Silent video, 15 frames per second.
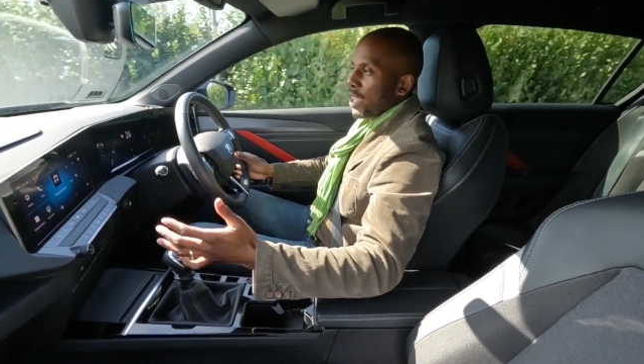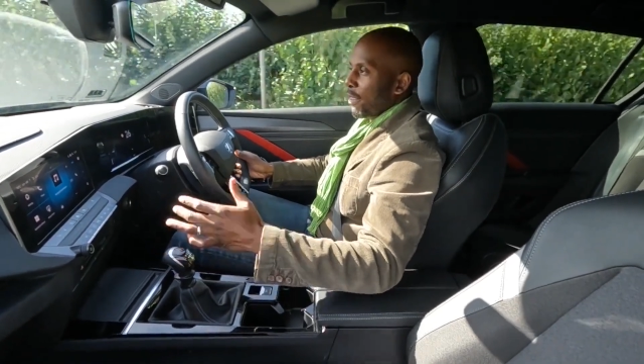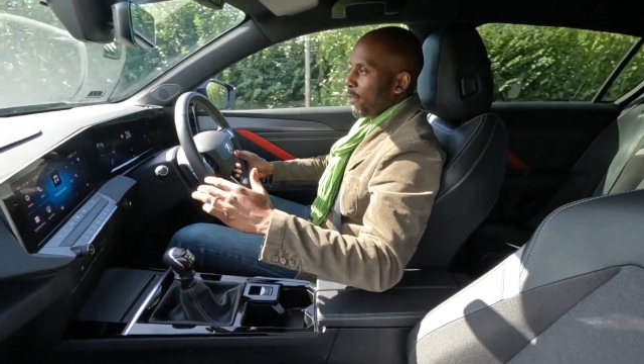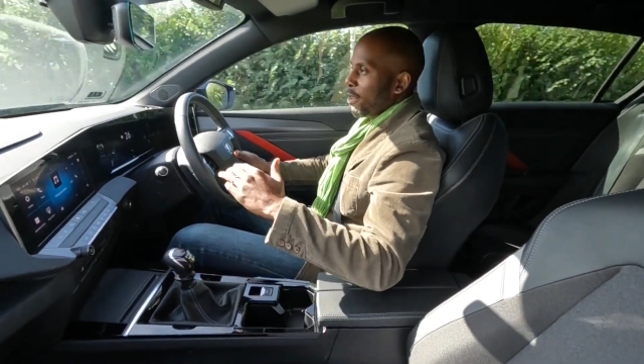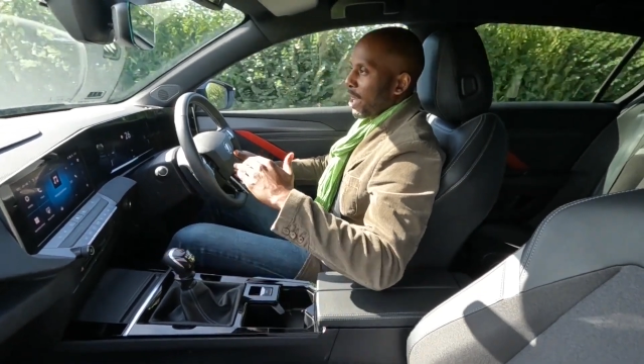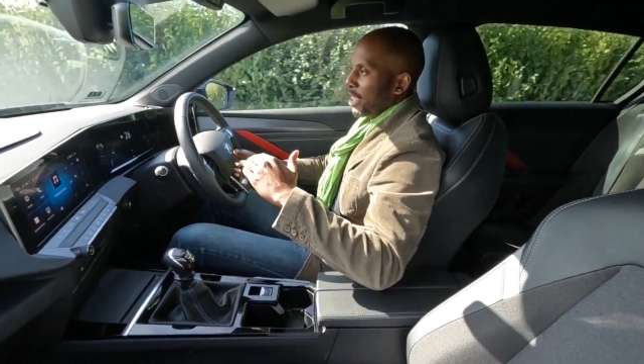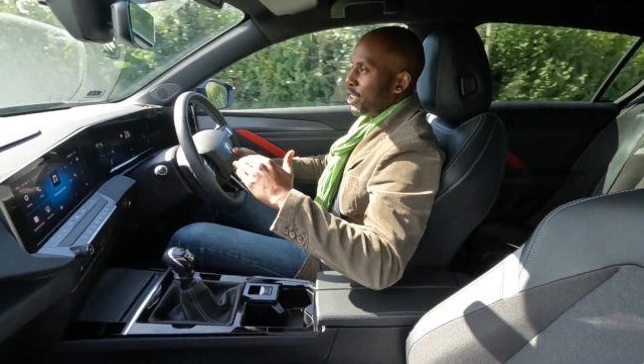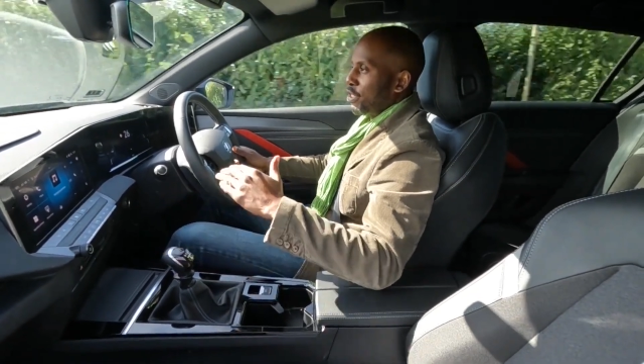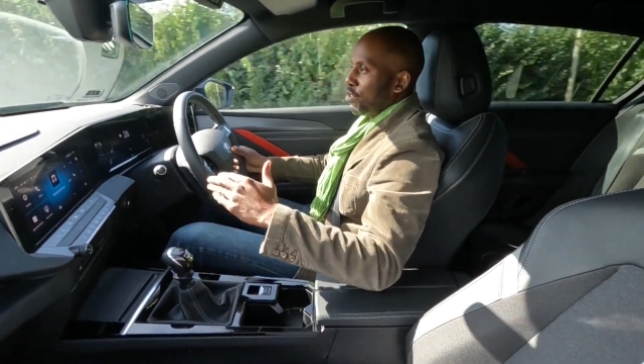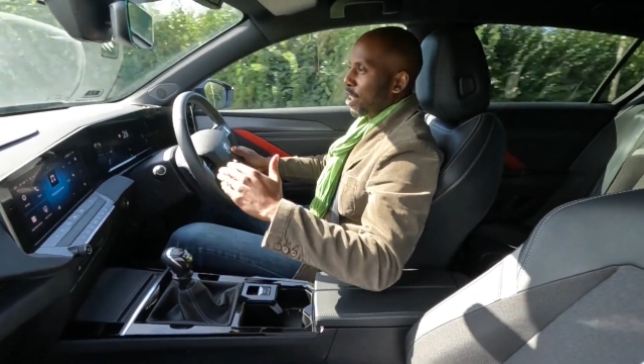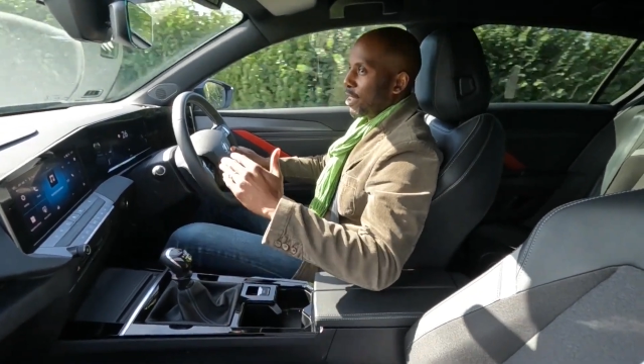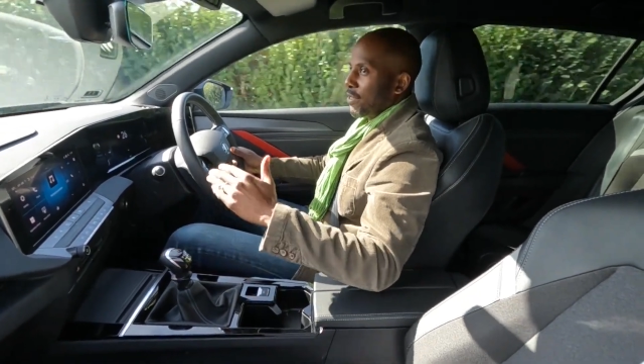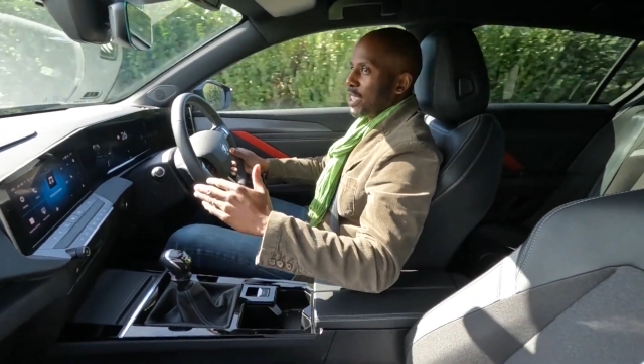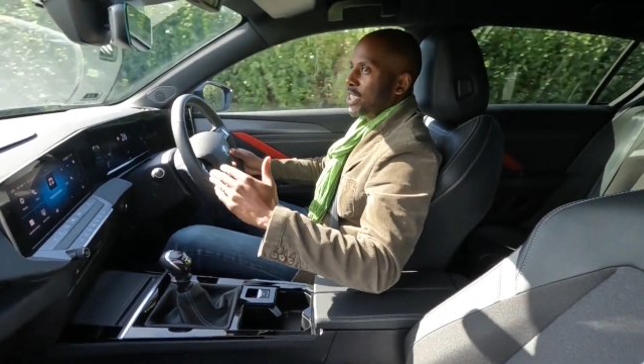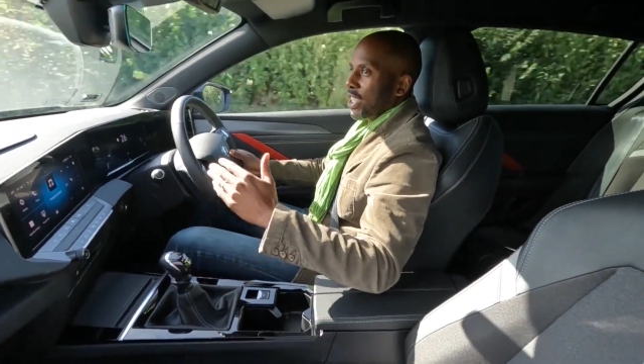if you had to
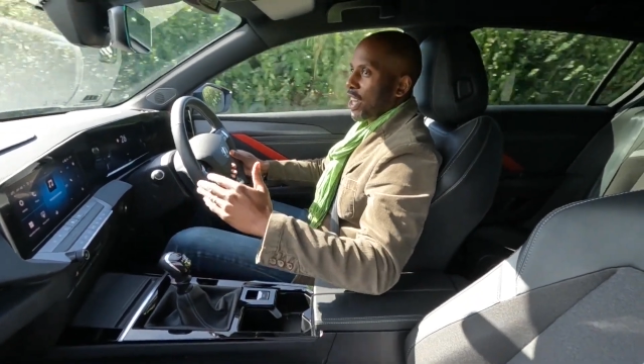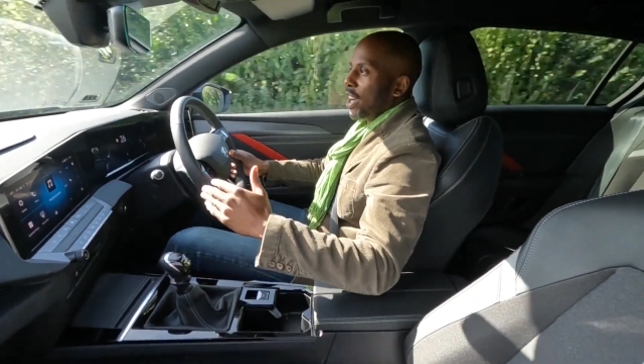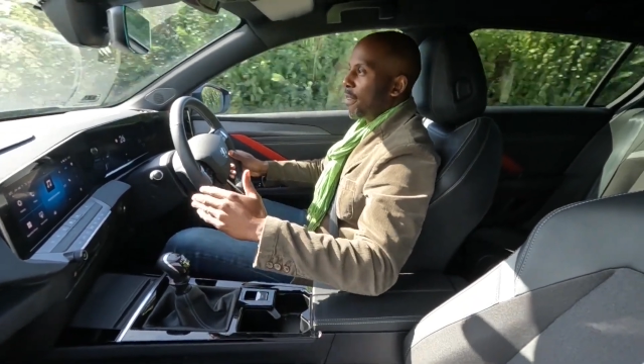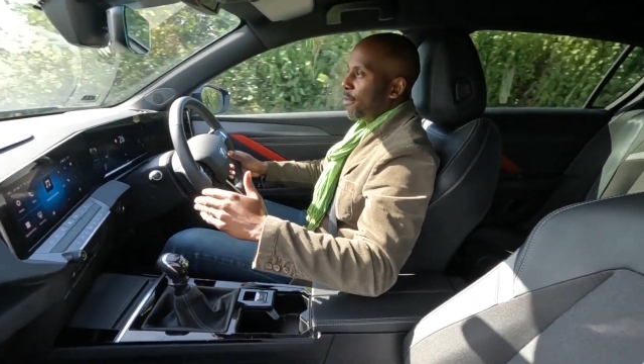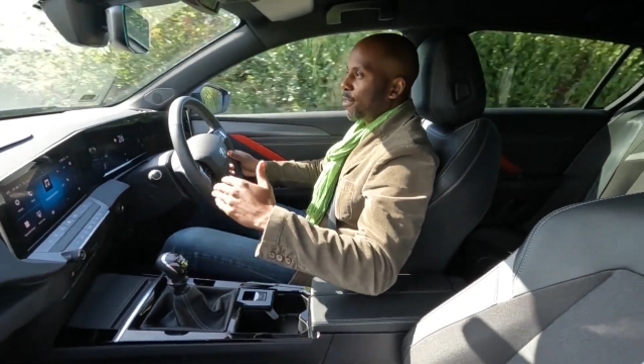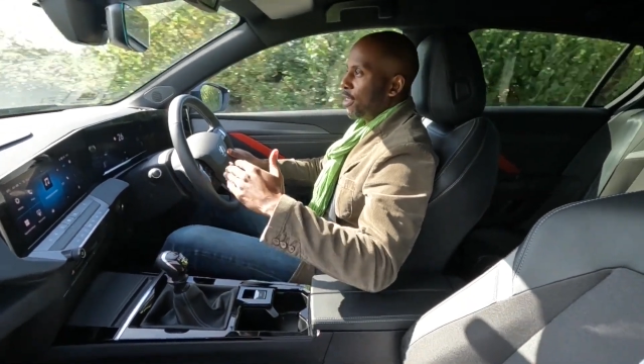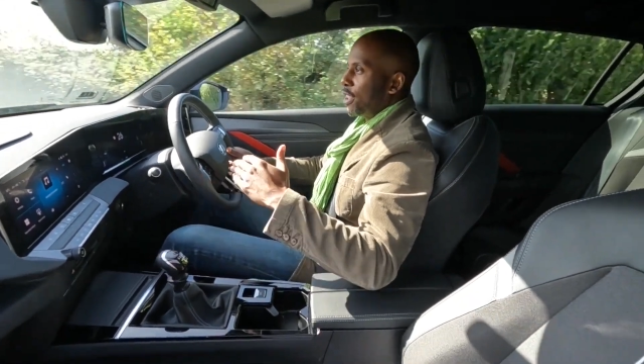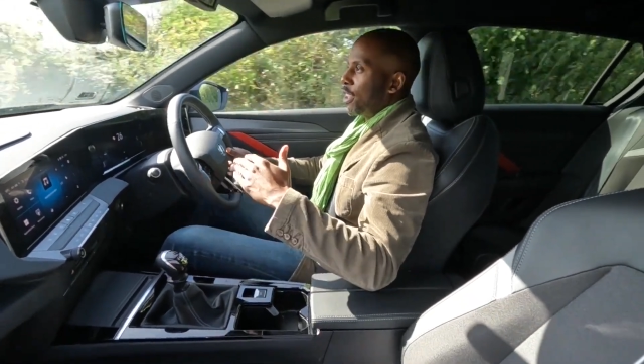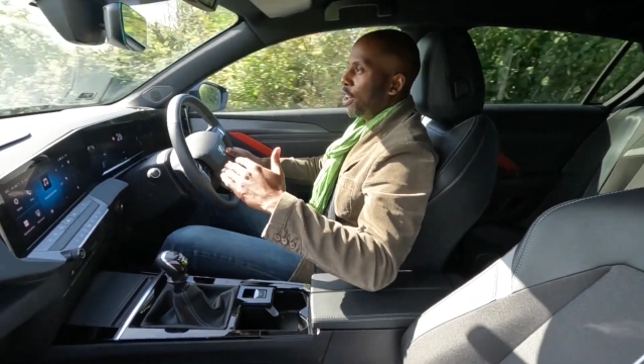drive this car for a